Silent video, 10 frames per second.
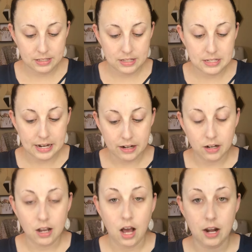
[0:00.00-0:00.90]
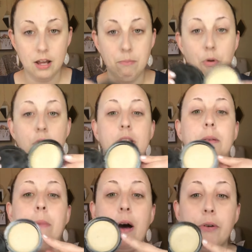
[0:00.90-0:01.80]
is the terracotta
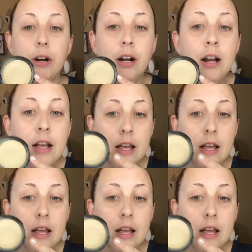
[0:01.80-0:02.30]
porcelain powder.